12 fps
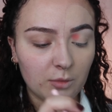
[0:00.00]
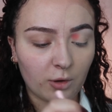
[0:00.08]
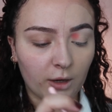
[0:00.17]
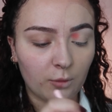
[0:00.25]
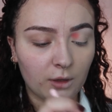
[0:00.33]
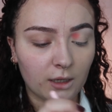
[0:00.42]

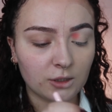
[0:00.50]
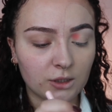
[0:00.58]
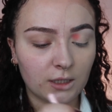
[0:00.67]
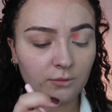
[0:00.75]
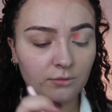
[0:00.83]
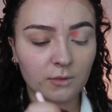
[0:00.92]
bright one
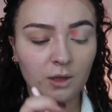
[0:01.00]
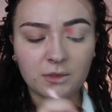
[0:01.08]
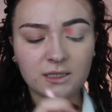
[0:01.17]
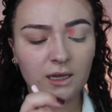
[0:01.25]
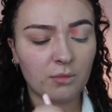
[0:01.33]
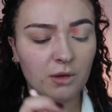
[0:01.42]
actually. I'm going
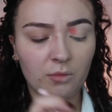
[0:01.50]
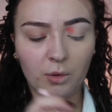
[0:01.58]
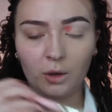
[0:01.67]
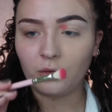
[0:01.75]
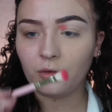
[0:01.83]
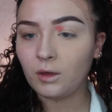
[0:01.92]
to take a bit of
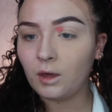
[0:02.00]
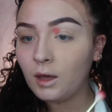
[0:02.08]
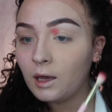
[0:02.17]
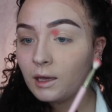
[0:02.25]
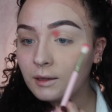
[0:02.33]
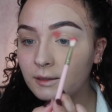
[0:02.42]
both.
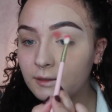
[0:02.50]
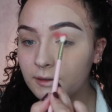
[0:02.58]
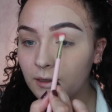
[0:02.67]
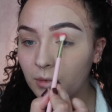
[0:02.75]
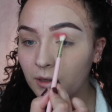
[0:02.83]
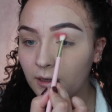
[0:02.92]
This is
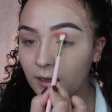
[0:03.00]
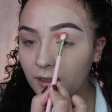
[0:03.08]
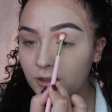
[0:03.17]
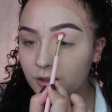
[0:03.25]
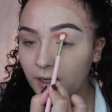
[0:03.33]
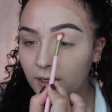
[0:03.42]
going to be the
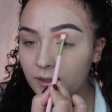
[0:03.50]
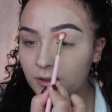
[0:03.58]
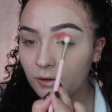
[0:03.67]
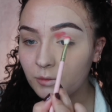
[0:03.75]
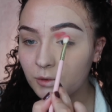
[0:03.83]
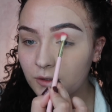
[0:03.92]
next shade, so
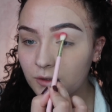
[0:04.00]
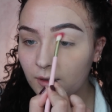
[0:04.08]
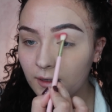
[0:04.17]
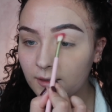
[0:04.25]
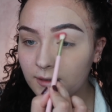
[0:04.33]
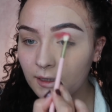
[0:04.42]
I'm just
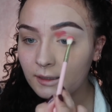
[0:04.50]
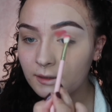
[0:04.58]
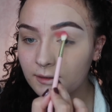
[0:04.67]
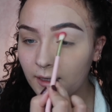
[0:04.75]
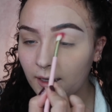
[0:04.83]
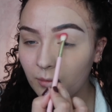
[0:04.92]
doing exactly the
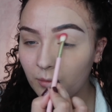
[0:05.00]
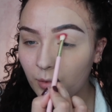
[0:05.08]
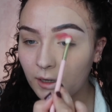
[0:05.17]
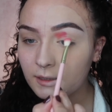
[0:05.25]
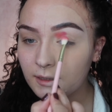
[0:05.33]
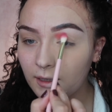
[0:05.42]
same,
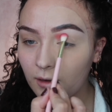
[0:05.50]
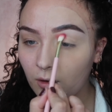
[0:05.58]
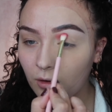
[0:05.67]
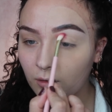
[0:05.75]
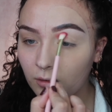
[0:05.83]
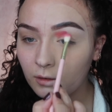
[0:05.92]
pressing it
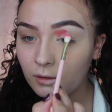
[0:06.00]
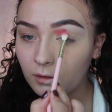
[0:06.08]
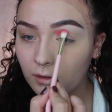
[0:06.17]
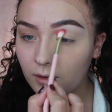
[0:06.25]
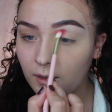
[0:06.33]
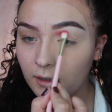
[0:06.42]
on
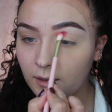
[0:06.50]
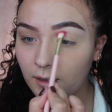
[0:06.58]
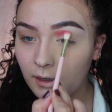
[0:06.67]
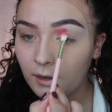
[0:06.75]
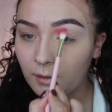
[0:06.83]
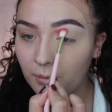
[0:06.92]

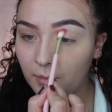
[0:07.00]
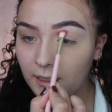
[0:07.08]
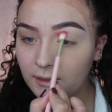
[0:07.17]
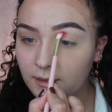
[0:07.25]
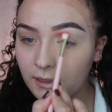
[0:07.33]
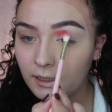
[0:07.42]
and
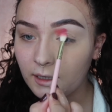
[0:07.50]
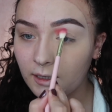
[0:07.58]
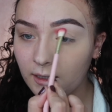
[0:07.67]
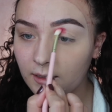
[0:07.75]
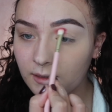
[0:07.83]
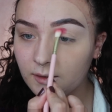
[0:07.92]
blending
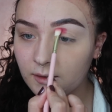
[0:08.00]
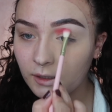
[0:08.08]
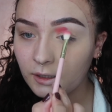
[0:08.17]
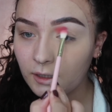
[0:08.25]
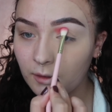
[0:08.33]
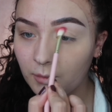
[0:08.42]
it in
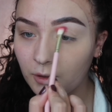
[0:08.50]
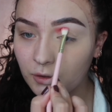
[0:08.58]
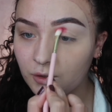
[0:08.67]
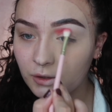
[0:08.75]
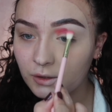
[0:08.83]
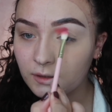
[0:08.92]
circular
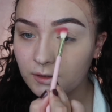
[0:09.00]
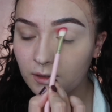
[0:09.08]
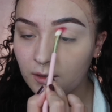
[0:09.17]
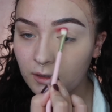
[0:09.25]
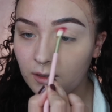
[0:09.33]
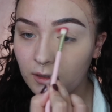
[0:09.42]
motions
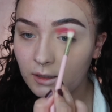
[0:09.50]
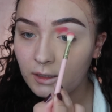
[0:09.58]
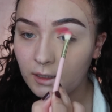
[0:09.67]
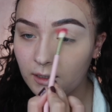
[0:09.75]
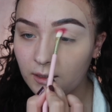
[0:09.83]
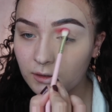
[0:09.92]

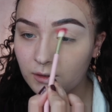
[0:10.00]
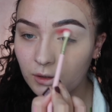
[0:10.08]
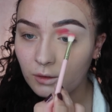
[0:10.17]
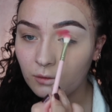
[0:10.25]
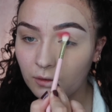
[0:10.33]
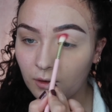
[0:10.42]

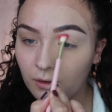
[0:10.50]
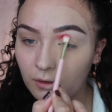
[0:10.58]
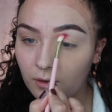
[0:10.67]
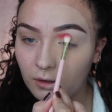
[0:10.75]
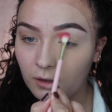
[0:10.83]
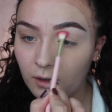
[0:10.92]
into the other
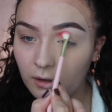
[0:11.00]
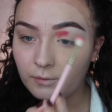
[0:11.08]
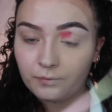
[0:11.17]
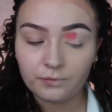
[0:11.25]
colour,